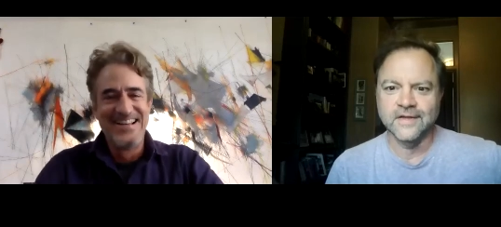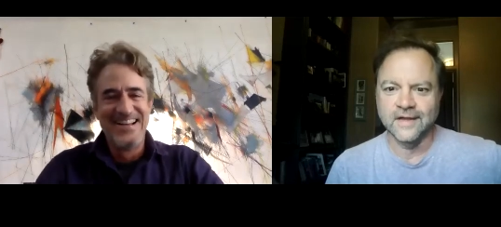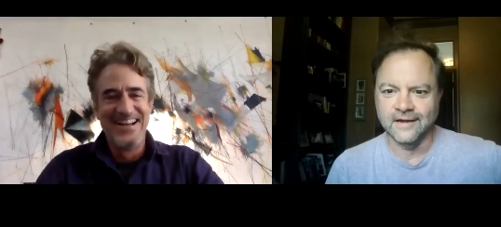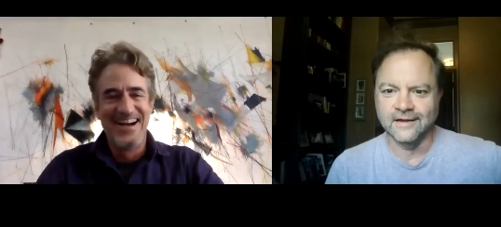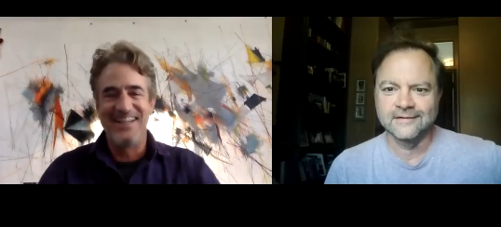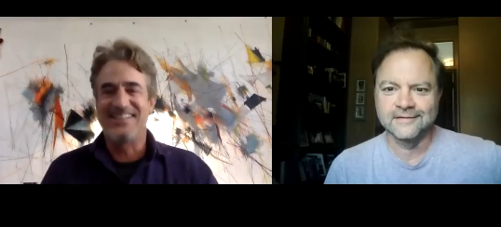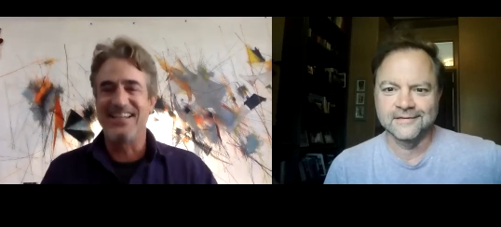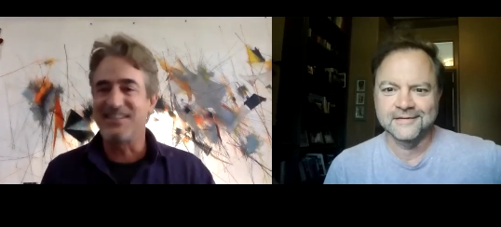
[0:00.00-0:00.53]

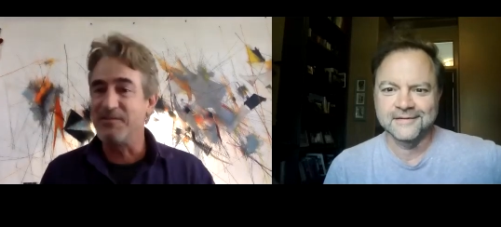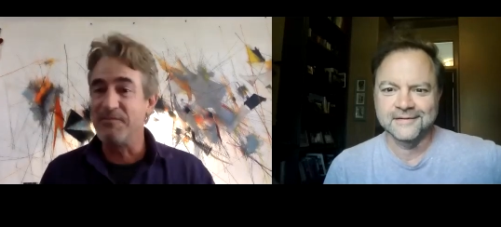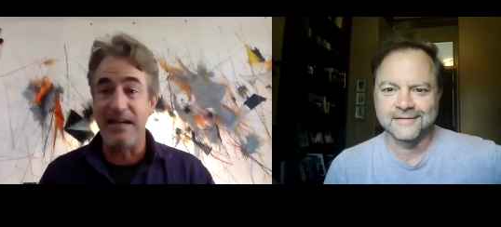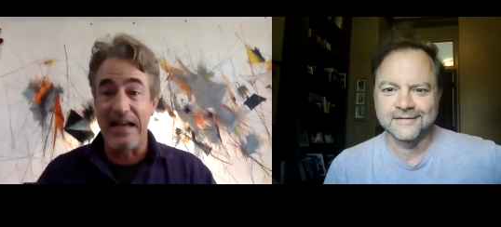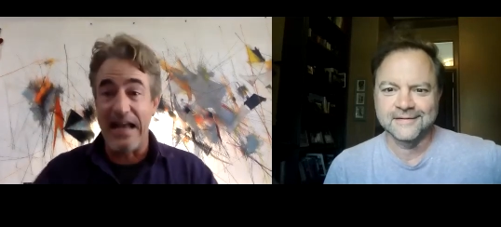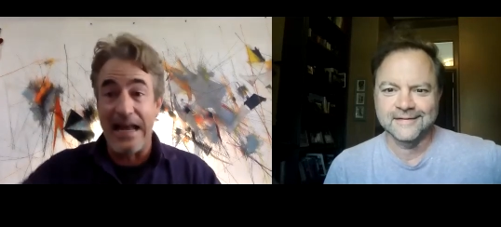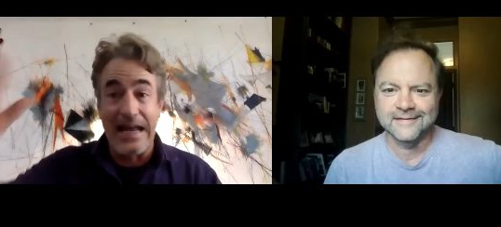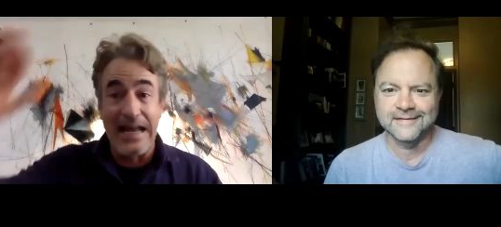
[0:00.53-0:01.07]
Speaker 1: Yeah. That doesn't mean,
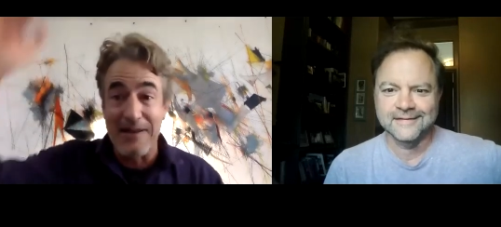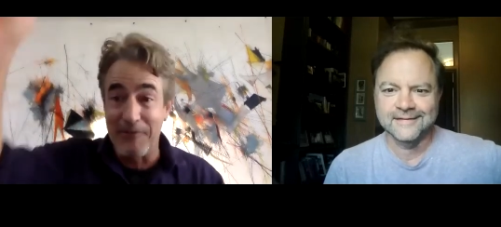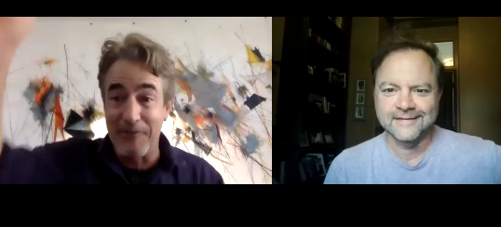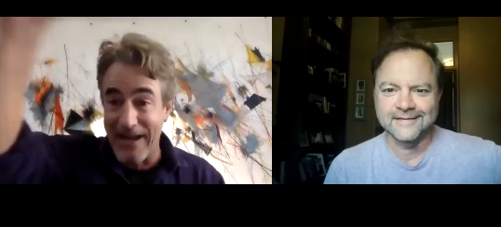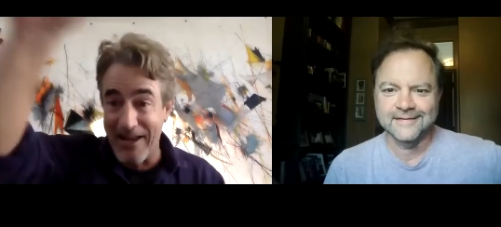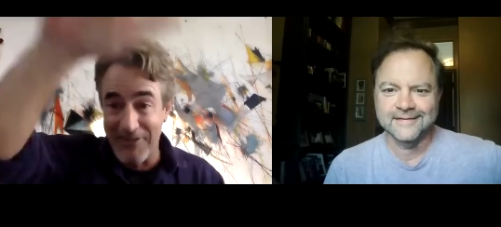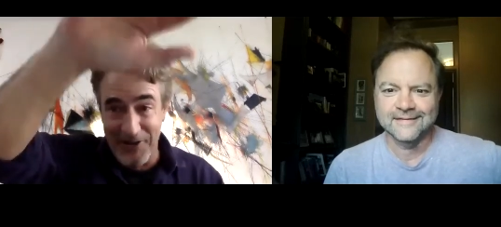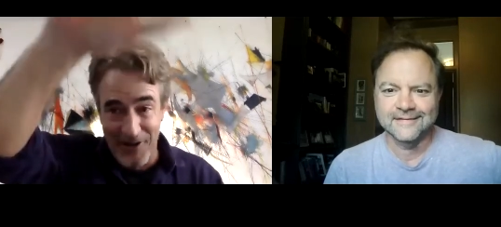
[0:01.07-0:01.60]
hey, anyone
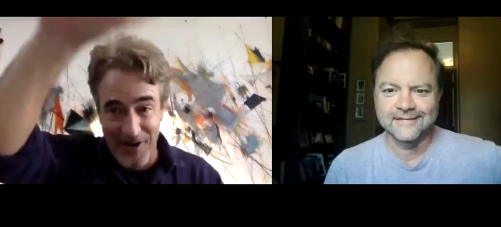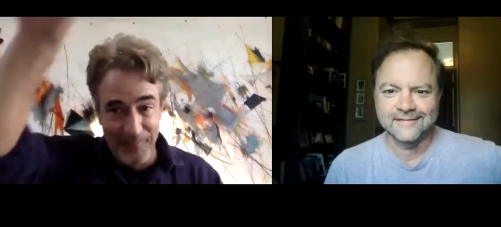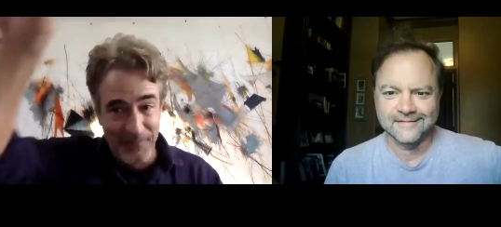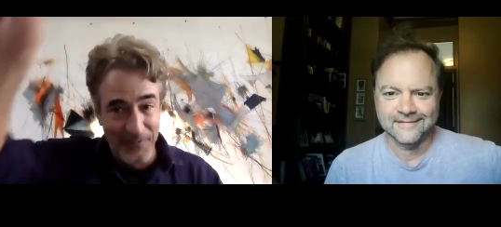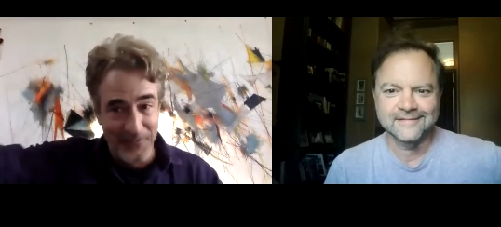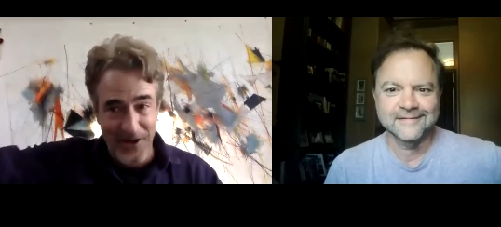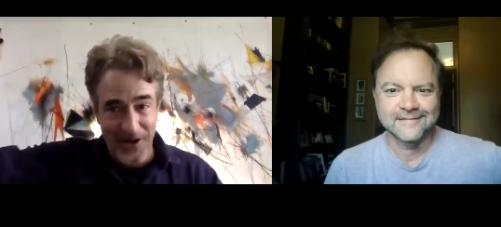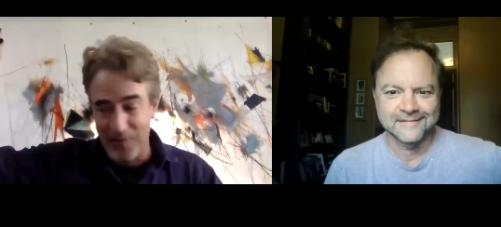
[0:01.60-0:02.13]
out there, I'm
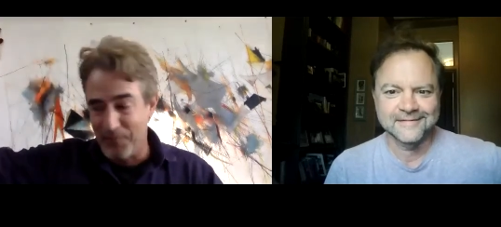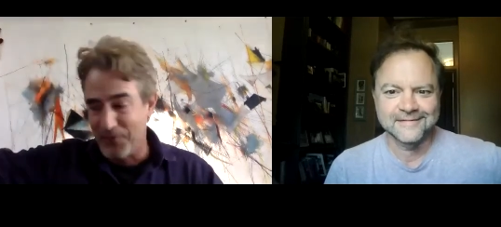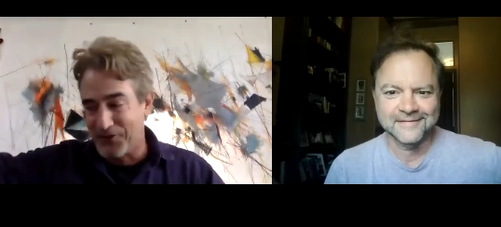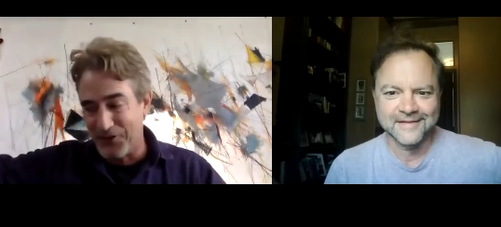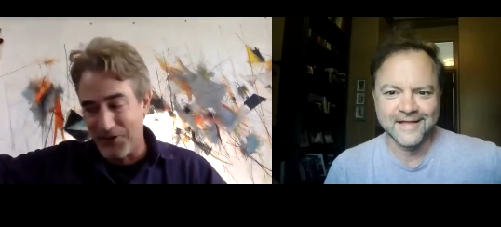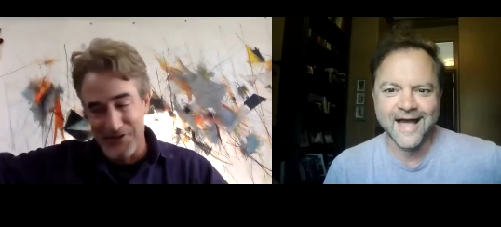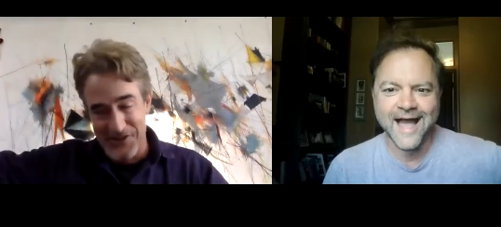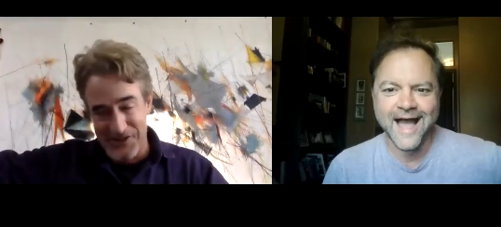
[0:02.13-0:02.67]
available
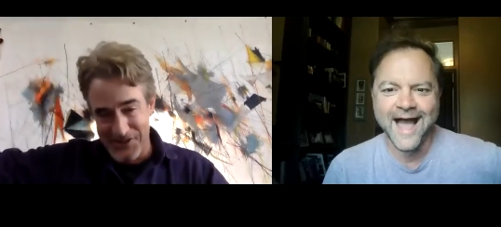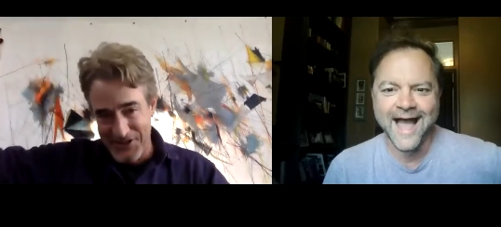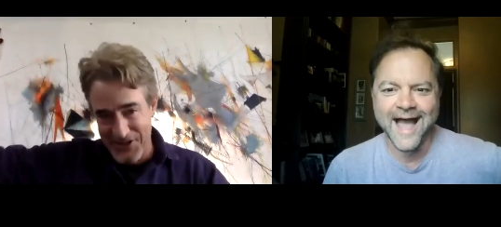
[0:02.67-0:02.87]
to audition